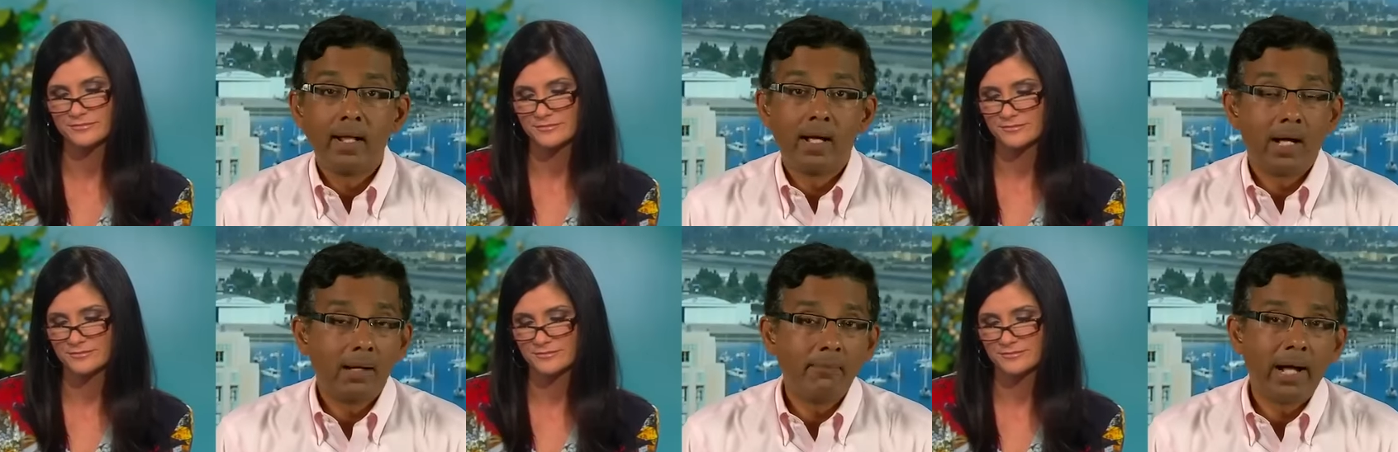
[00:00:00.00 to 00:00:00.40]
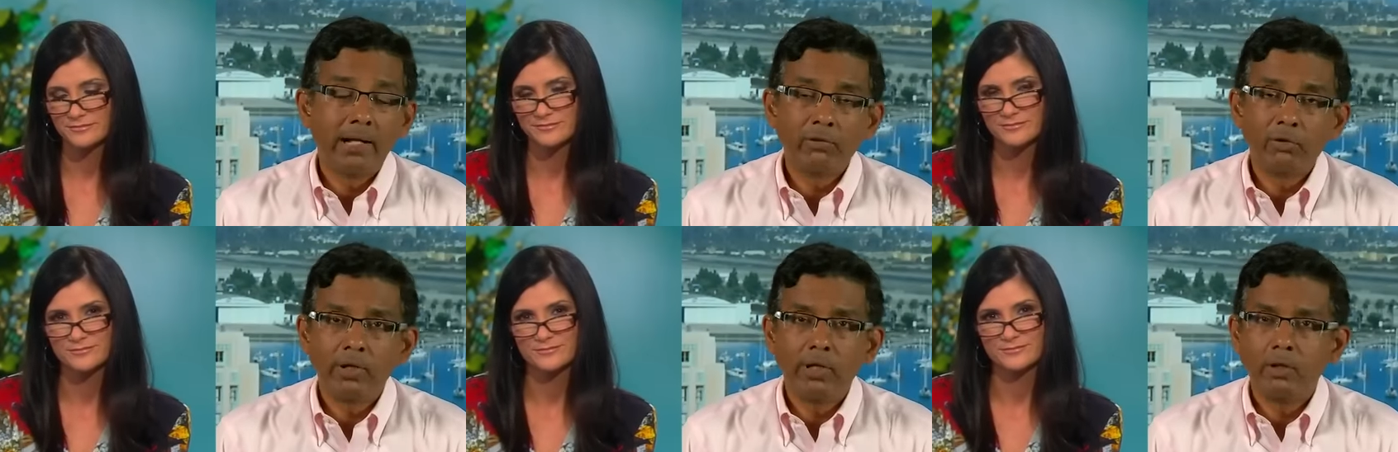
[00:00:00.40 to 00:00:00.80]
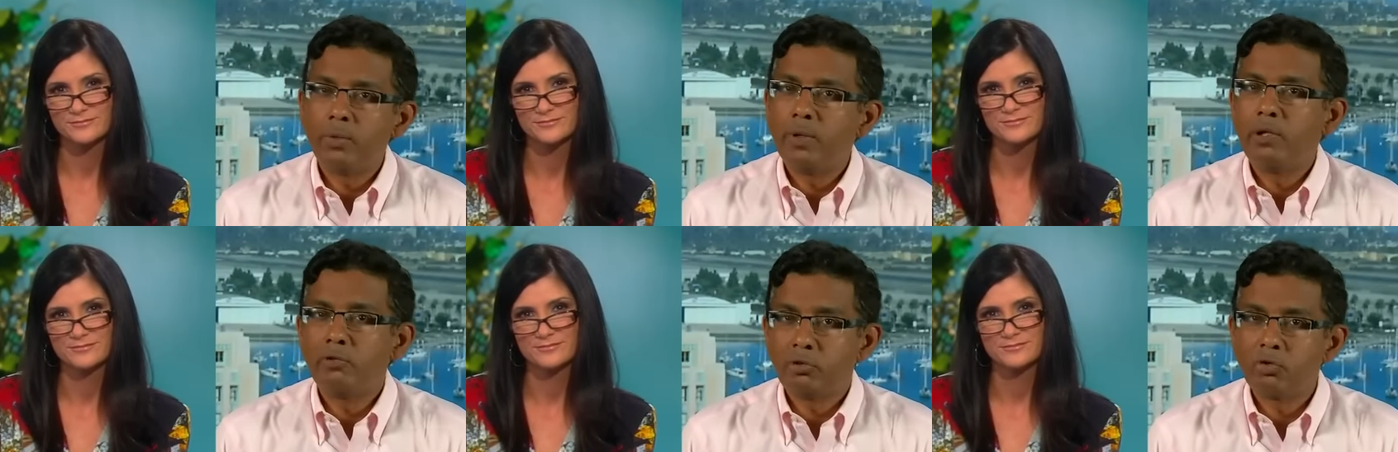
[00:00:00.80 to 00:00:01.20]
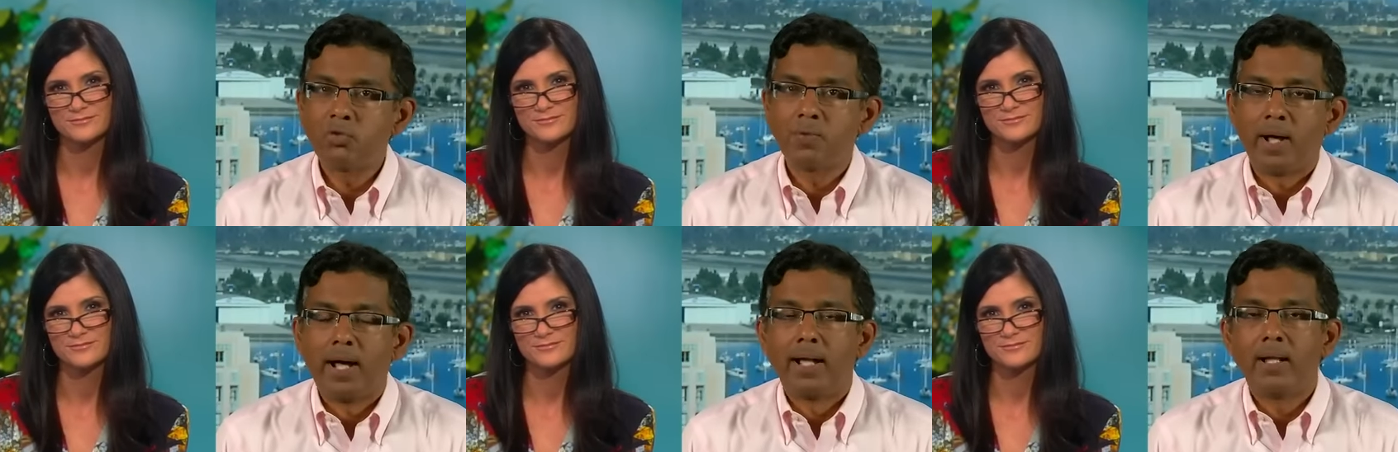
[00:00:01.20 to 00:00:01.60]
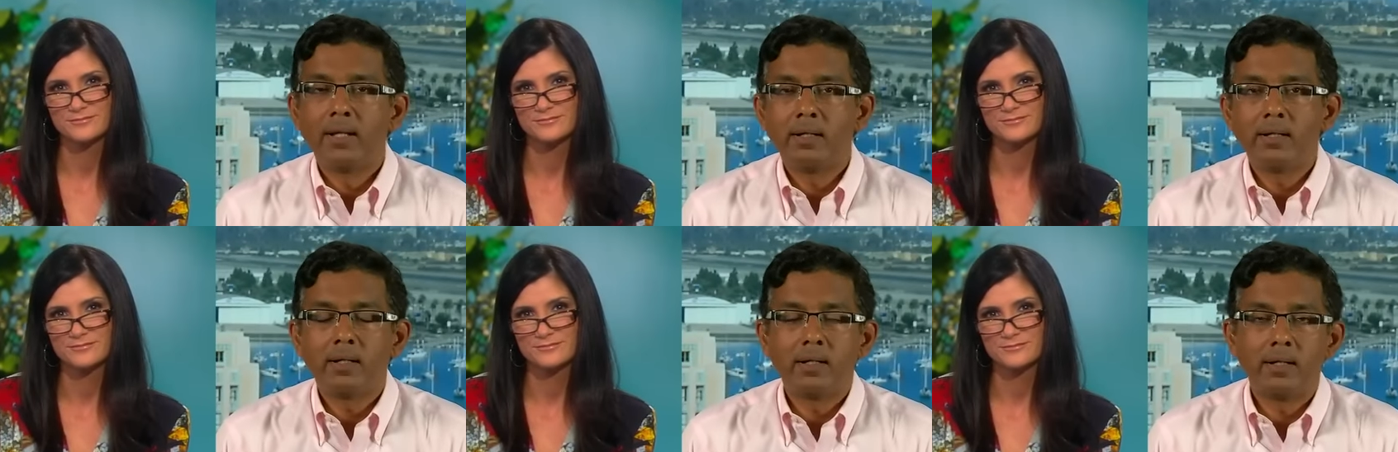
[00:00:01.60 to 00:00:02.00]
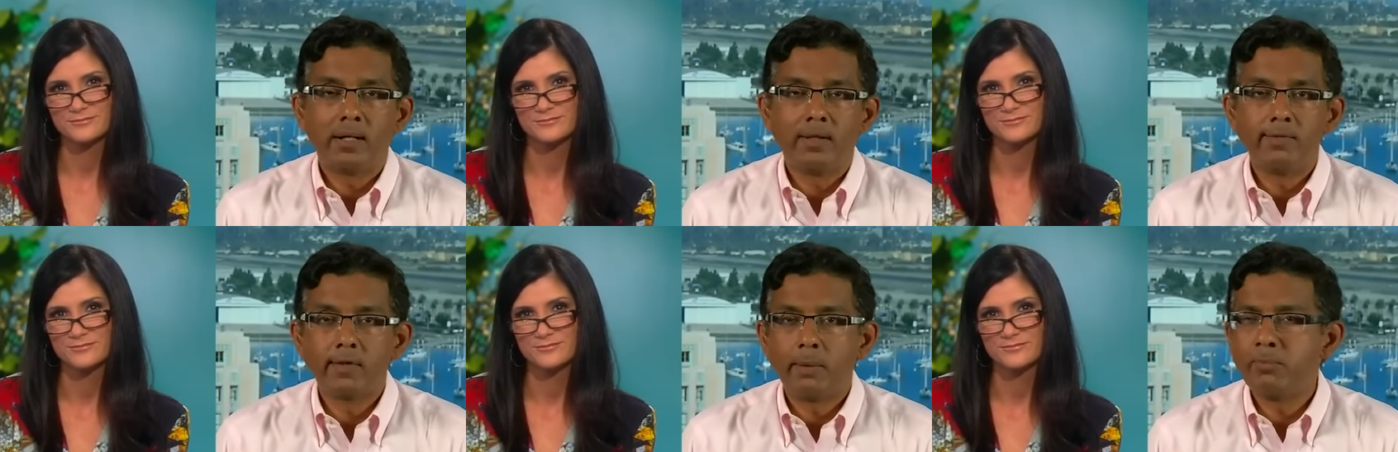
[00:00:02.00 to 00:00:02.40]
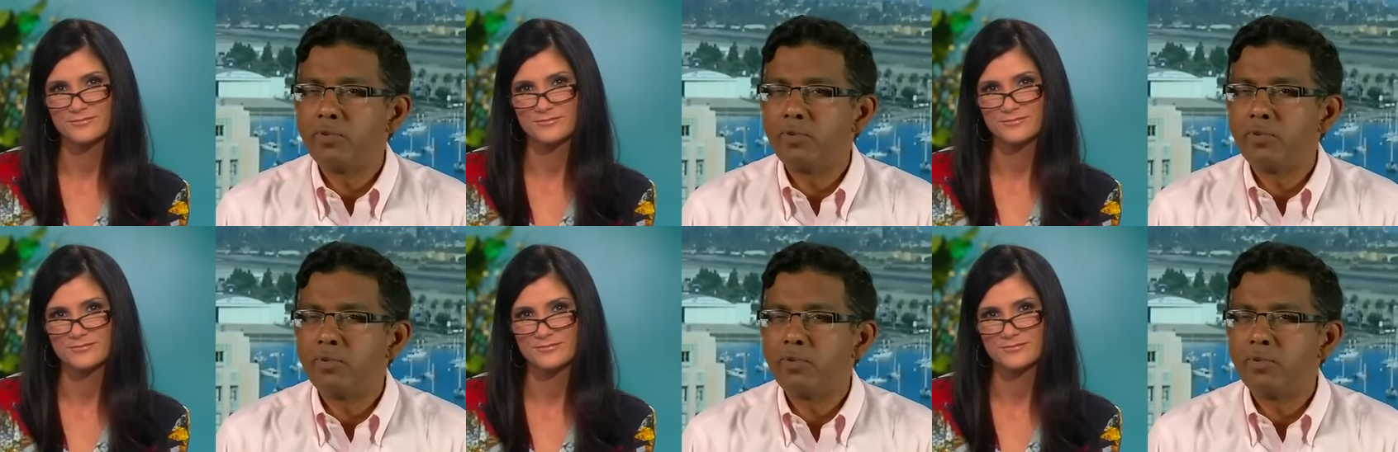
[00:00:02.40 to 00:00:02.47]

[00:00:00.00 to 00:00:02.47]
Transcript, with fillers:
Speaker 1: Dana, I'm actually doing just fine.